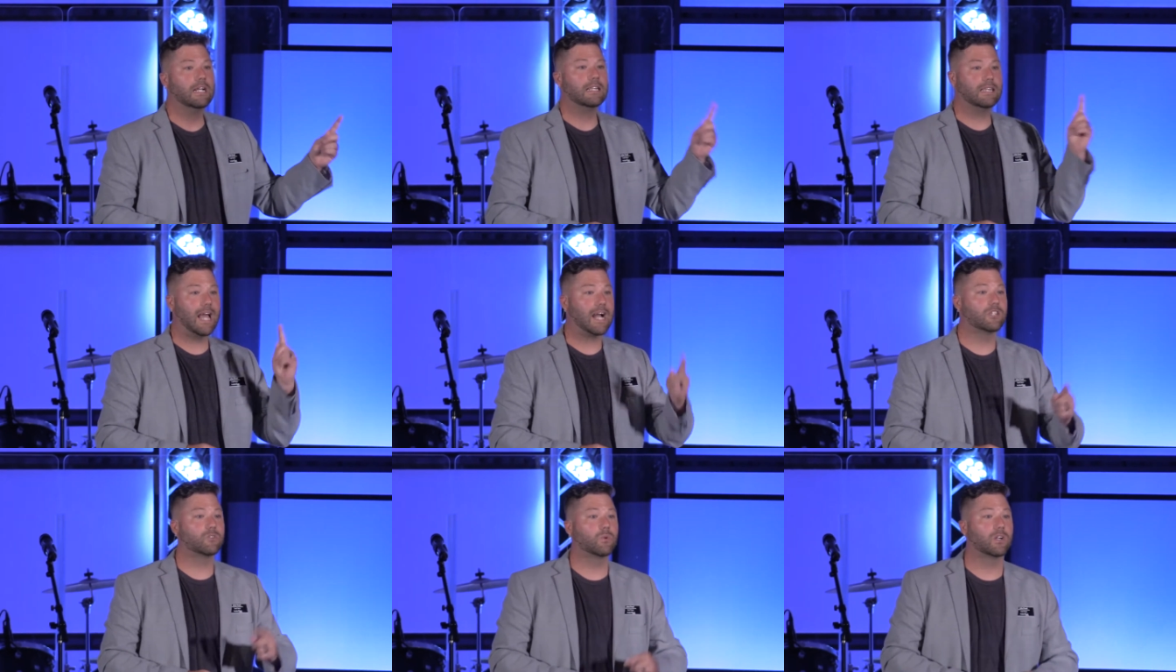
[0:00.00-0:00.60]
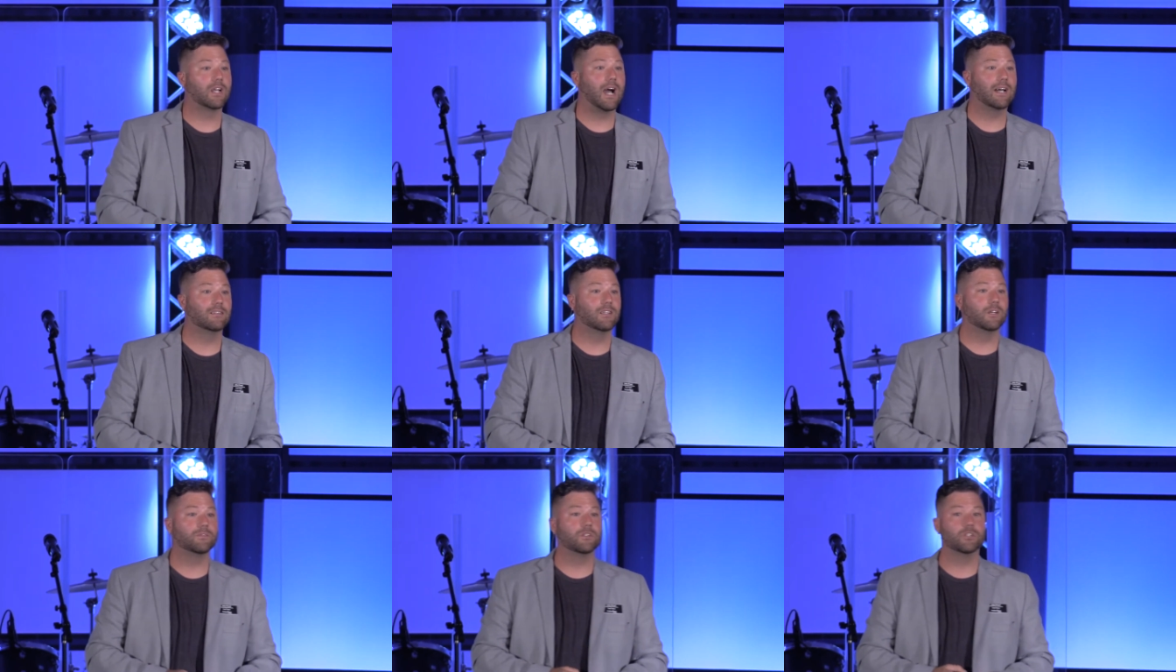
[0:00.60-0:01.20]
that's where God
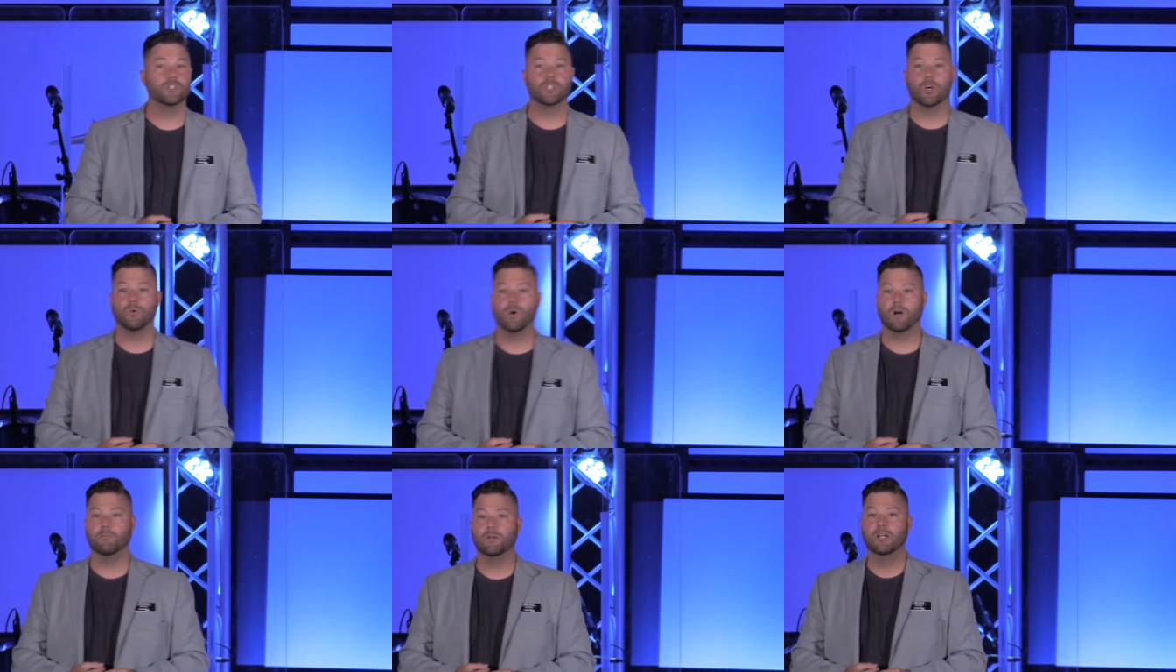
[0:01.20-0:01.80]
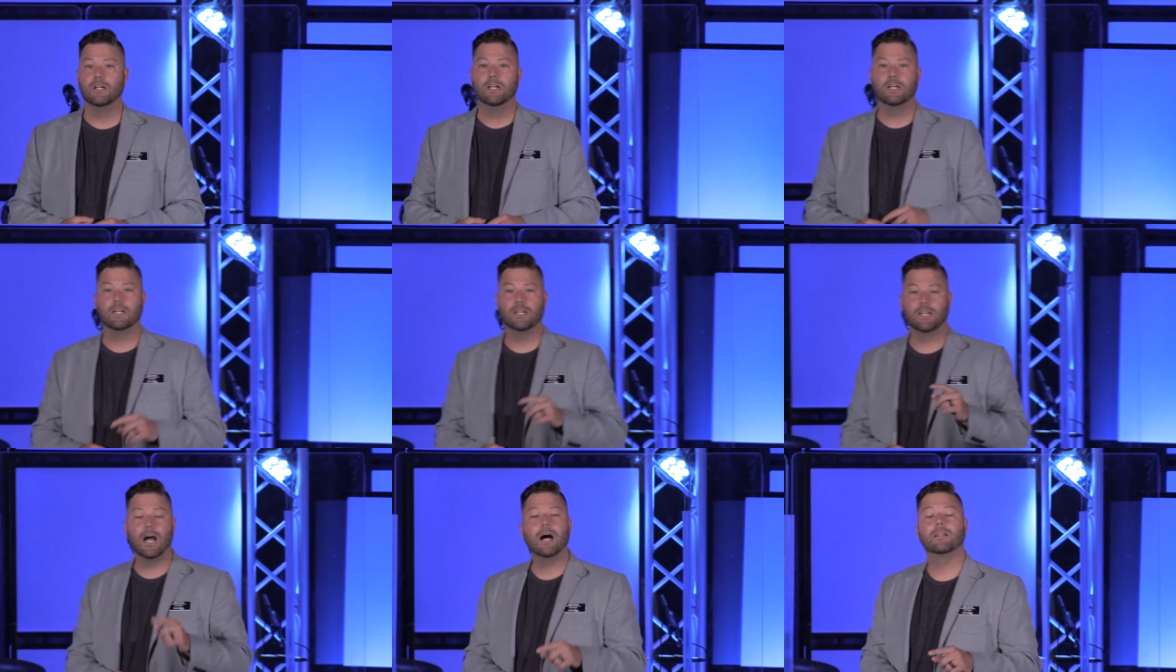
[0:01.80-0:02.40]
loves to show up.
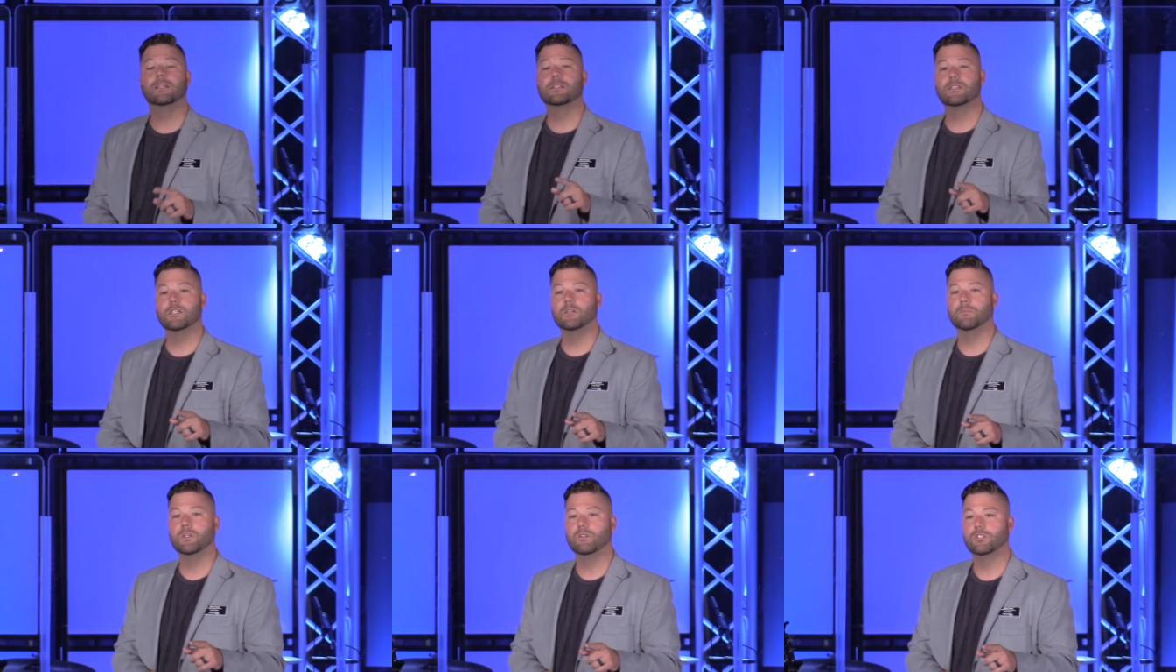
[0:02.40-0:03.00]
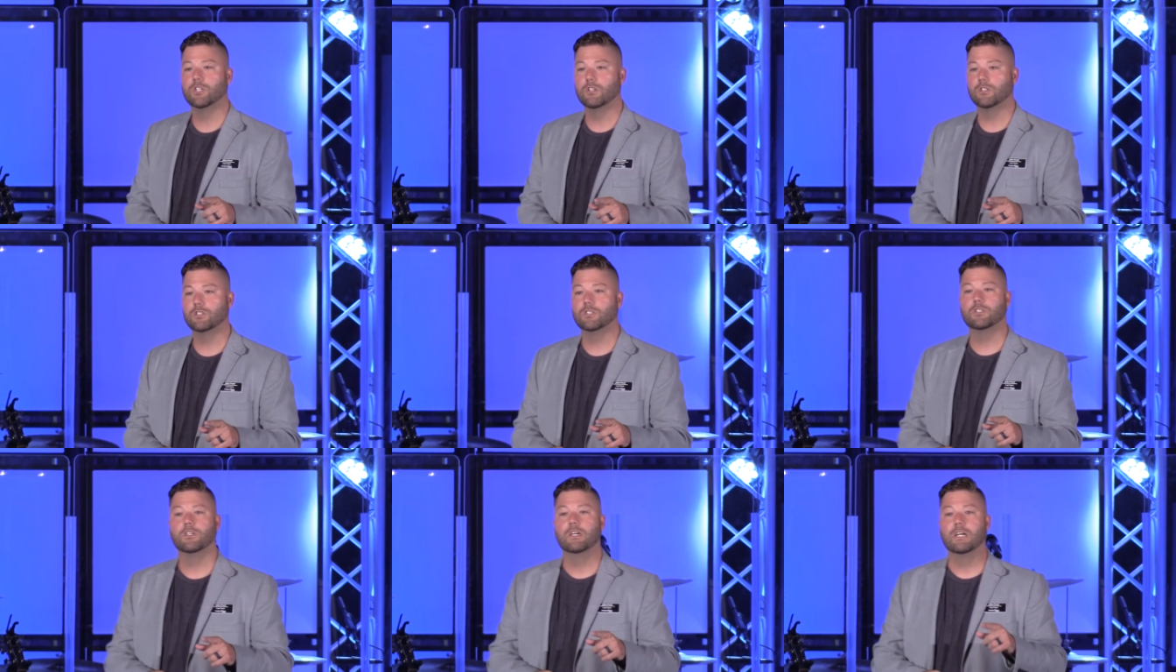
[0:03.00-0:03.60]
God, listen to me,
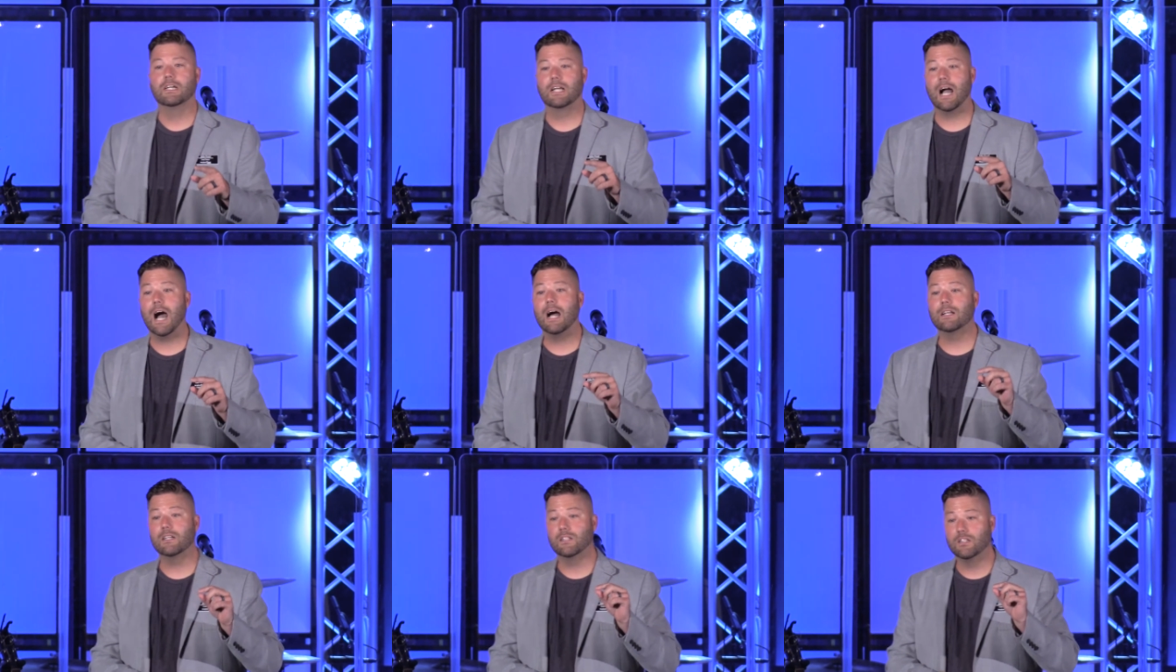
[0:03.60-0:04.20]
church. God